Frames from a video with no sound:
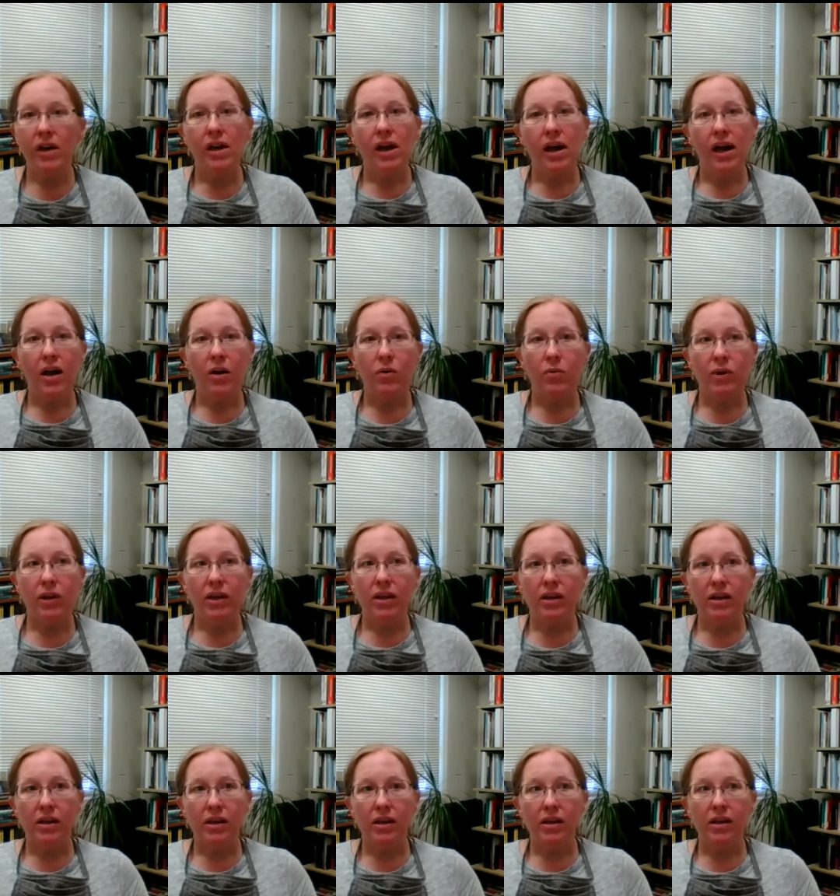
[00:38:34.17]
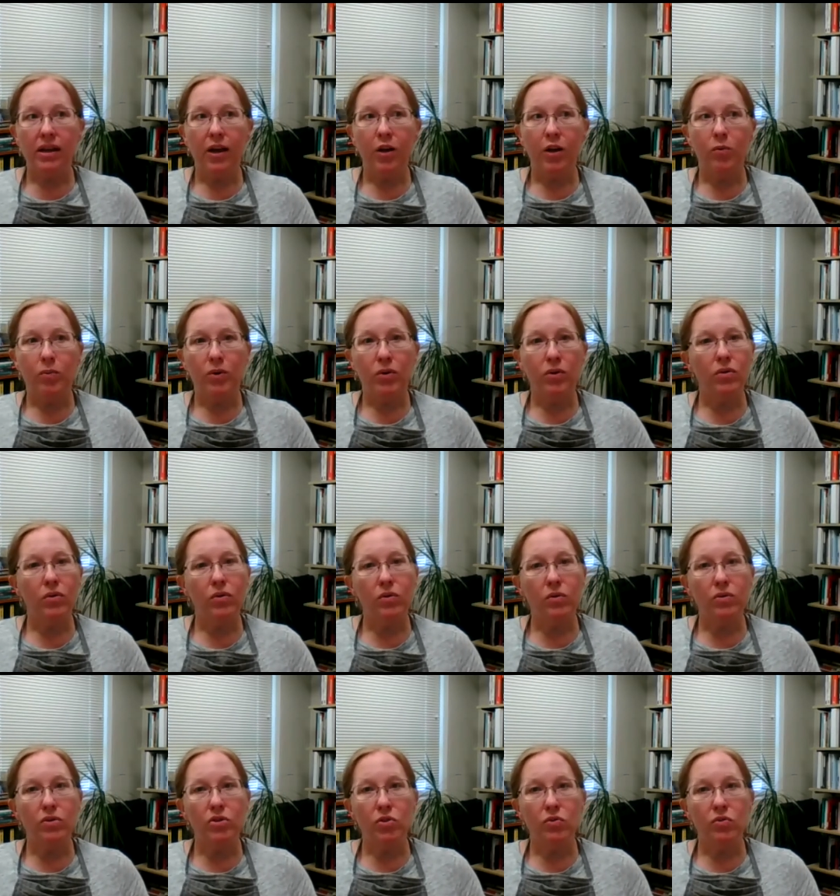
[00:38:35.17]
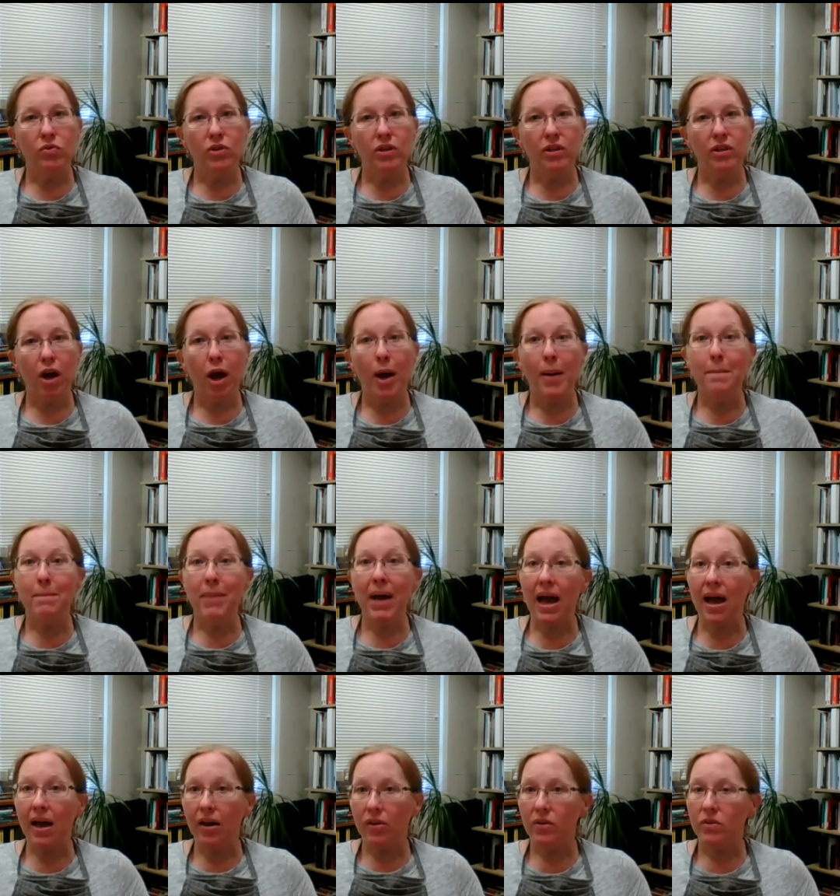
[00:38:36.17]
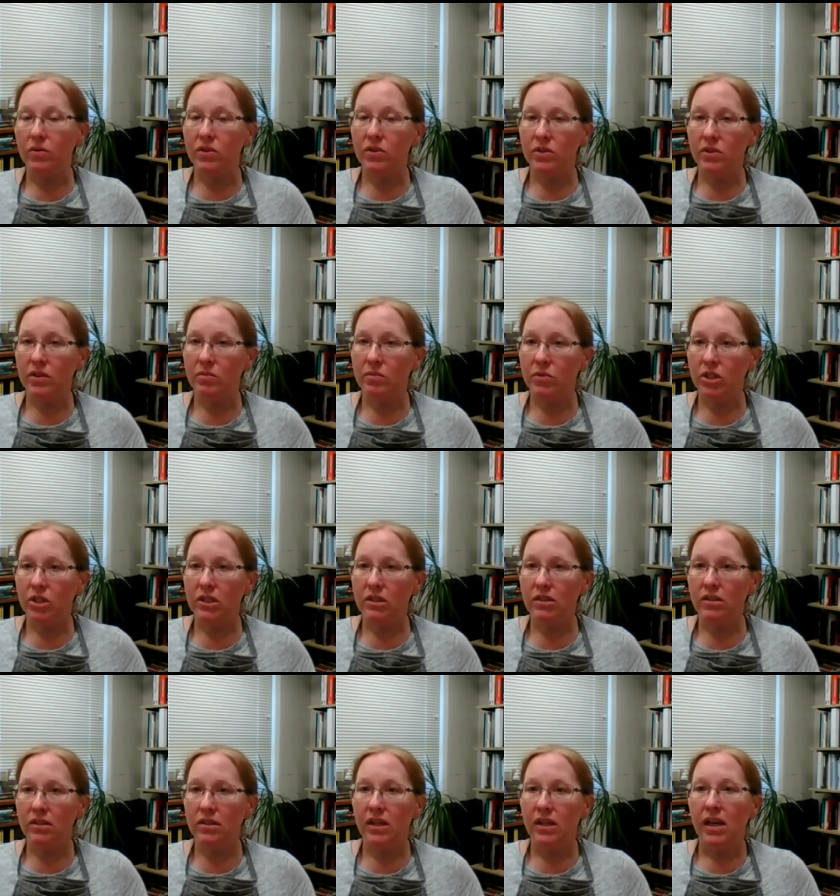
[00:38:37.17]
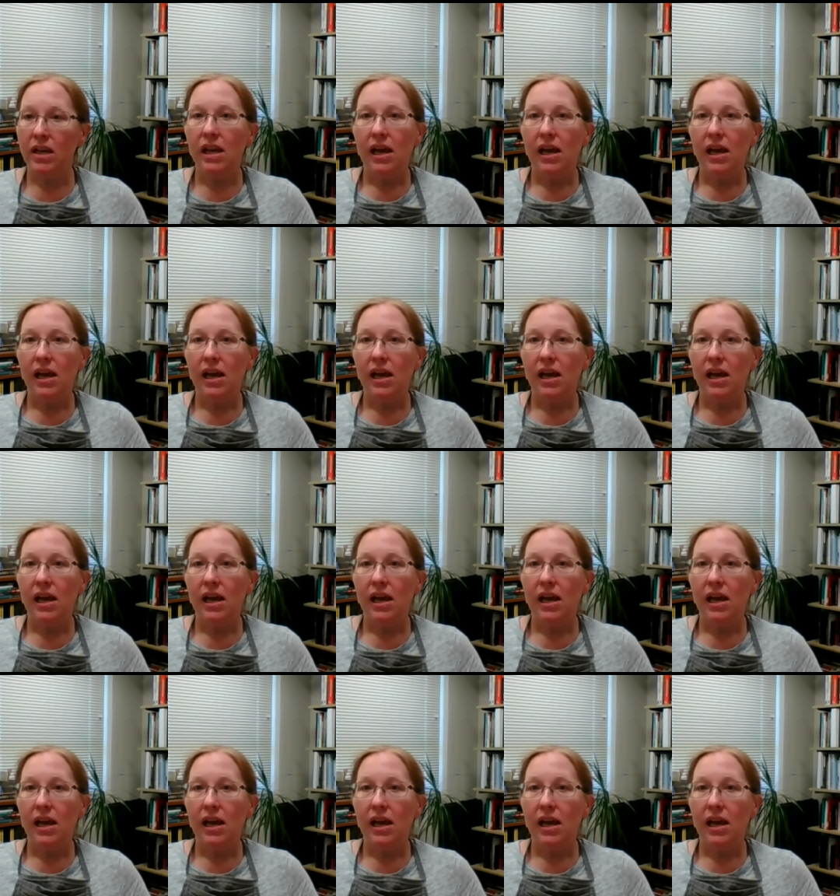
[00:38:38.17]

how we can help you to really unpack those assumptions,